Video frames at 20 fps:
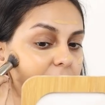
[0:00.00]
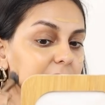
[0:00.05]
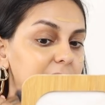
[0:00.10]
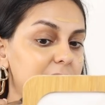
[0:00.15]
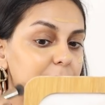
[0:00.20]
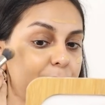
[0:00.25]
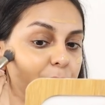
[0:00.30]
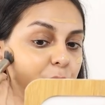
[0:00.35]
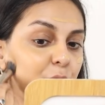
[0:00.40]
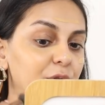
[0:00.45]

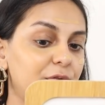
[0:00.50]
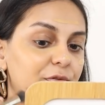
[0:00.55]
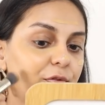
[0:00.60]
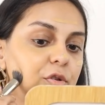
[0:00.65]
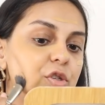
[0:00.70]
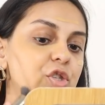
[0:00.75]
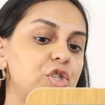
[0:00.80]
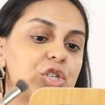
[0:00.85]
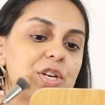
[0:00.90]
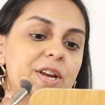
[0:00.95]
It's a
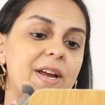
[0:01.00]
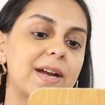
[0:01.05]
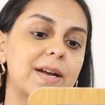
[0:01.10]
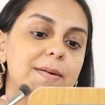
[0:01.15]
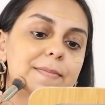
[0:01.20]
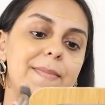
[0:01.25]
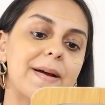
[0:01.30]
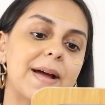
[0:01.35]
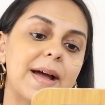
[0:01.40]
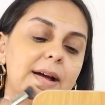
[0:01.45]
beautiful
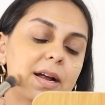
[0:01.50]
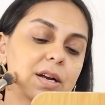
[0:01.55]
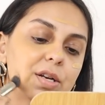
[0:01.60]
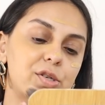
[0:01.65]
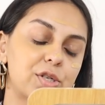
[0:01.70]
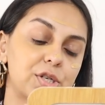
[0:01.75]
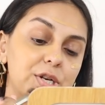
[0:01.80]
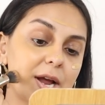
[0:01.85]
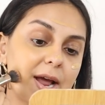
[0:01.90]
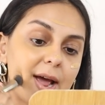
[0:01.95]
shade
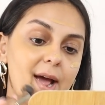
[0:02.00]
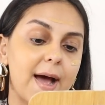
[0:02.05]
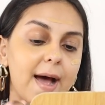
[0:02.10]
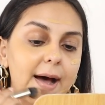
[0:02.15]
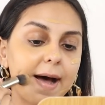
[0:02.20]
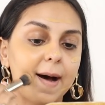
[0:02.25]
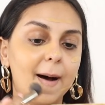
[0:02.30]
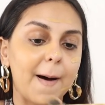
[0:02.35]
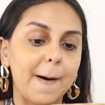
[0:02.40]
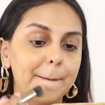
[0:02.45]
match.
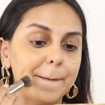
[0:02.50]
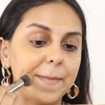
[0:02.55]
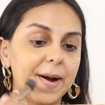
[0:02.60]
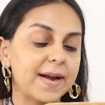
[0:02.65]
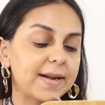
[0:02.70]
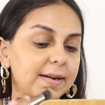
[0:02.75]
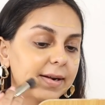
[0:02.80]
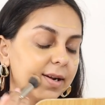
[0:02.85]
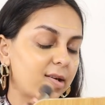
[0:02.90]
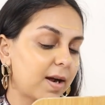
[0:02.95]

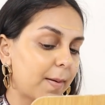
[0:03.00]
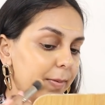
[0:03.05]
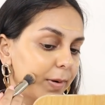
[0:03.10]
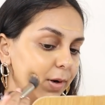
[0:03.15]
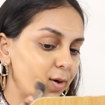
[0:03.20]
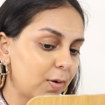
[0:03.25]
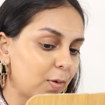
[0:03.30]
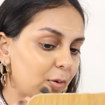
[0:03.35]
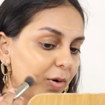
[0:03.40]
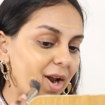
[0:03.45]
I did a
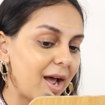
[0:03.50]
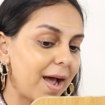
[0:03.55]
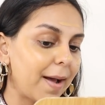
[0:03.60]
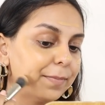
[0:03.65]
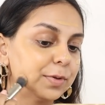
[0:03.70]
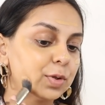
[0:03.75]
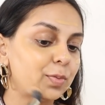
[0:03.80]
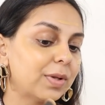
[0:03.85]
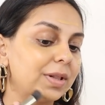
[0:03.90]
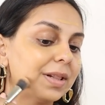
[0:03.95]
couple of
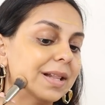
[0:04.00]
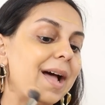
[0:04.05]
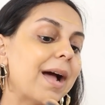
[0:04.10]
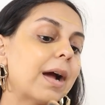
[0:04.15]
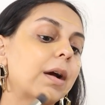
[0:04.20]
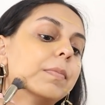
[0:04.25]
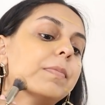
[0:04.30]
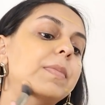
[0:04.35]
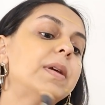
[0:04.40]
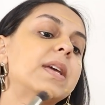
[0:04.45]
collabs with
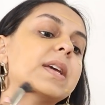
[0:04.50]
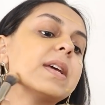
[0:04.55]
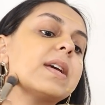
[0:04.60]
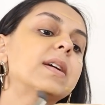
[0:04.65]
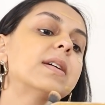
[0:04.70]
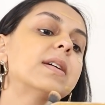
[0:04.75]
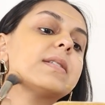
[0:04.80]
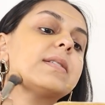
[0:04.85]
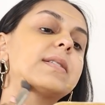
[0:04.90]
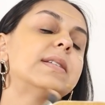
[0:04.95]
Lakme
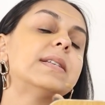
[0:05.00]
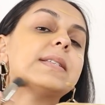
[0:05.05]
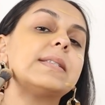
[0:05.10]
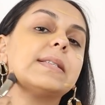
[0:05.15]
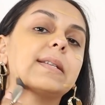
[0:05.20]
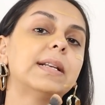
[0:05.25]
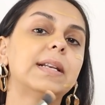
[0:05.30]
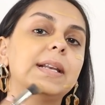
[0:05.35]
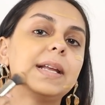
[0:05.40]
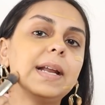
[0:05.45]

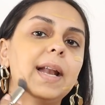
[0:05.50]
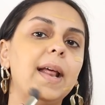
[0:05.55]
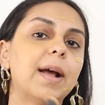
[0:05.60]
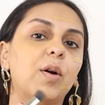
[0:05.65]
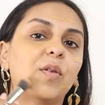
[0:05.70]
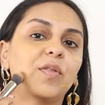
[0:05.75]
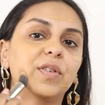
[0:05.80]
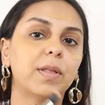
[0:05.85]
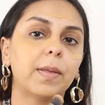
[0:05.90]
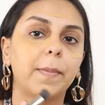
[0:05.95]
recently,
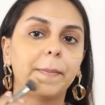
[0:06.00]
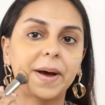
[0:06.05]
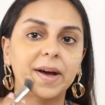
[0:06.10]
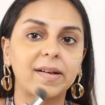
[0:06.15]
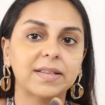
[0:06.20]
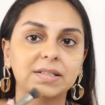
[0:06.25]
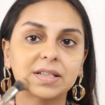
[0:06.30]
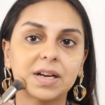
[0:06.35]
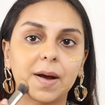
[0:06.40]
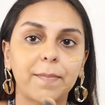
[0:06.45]
like over the
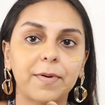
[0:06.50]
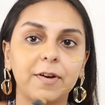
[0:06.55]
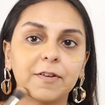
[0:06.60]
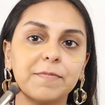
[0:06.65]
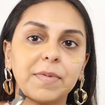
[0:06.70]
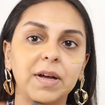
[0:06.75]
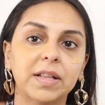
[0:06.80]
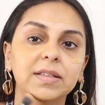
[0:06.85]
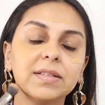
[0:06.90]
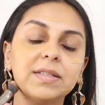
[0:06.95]
past couple
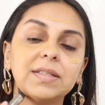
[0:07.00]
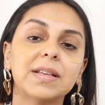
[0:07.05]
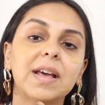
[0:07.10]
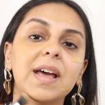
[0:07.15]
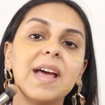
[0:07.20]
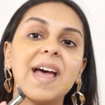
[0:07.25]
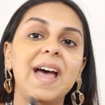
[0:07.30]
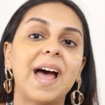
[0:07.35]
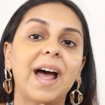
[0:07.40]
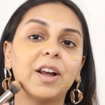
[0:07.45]
of months,
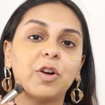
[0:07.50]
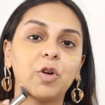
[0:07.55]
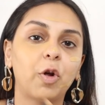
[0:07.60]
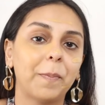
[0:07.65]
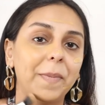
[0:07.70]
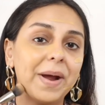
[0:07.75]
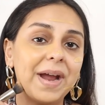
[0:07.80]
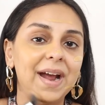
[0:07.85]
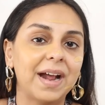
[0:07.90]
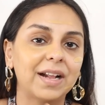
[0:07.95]
and
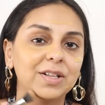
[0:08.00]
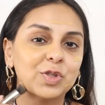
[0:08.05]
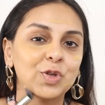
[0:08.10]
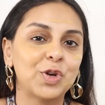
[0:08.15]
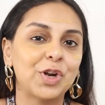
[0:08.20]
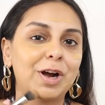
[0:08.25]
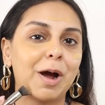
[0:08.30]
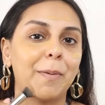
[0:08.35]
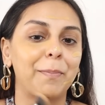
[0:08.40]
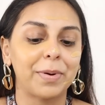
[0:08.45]
got my hands
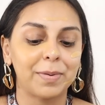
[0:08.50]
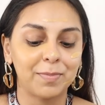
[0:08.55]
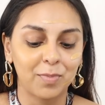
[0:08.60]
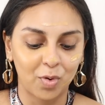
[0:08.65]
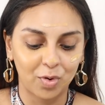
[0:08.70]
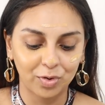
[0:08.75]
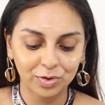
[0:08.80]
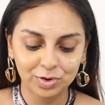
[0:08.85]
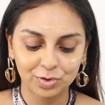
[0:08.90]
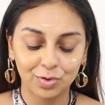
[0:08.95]
on a couple
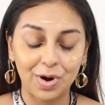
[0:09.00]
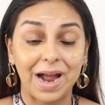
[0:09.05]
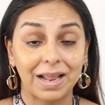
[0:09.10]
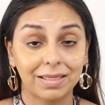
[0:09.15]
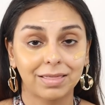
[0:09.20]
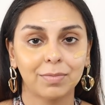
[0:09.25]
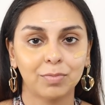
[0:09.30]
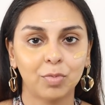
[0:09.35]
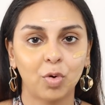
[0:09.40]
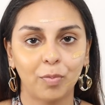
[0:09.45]
more. So
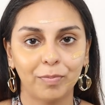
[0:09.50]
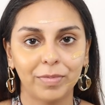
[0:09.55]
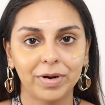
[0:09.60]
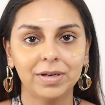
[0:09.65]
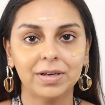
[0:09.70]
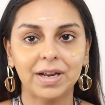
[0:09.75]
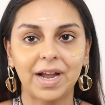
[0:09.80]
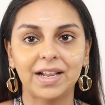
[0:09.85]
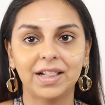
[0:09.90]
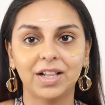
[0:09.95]
at the
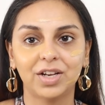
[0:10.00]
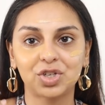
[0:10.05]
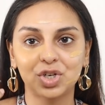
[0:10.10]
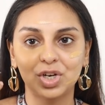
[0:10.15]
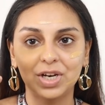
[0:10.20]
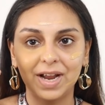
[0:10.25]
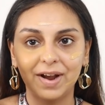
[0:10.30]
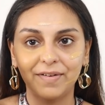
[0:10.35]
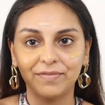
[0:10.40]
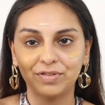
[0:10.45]
moment, I
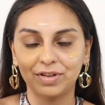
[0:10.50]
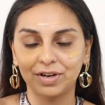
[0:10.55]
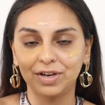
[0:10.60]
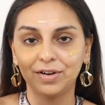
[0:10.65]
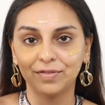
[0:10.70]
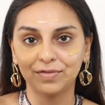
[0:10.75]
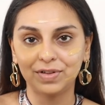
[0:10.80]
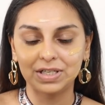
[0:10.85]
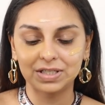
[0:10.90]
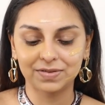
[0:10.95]
literally have
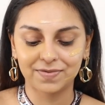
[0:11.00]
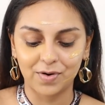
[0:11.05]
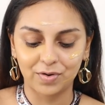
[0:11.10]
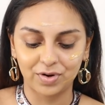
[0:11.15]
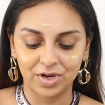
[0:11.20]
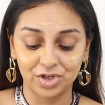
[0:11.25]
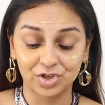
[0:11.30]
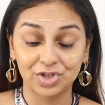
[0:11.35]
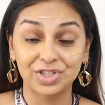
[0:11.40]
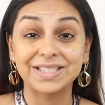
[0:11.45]
three of these
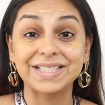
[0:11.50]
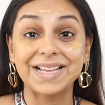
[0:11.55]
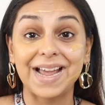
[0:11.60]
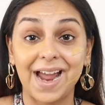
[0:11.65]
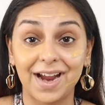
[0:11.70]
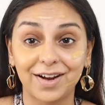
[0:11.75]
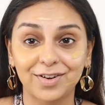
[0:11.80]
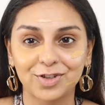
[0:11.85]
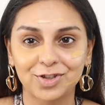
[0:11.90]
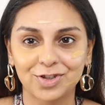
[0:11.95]

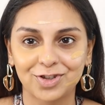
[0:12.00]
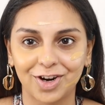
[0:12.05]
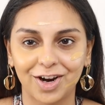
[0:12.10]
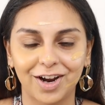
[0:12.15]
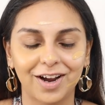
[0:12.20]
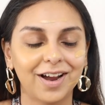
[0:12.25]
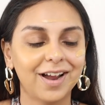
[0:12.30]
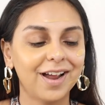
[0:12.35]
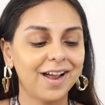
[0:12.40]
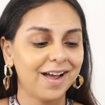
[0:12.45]
foundations extra.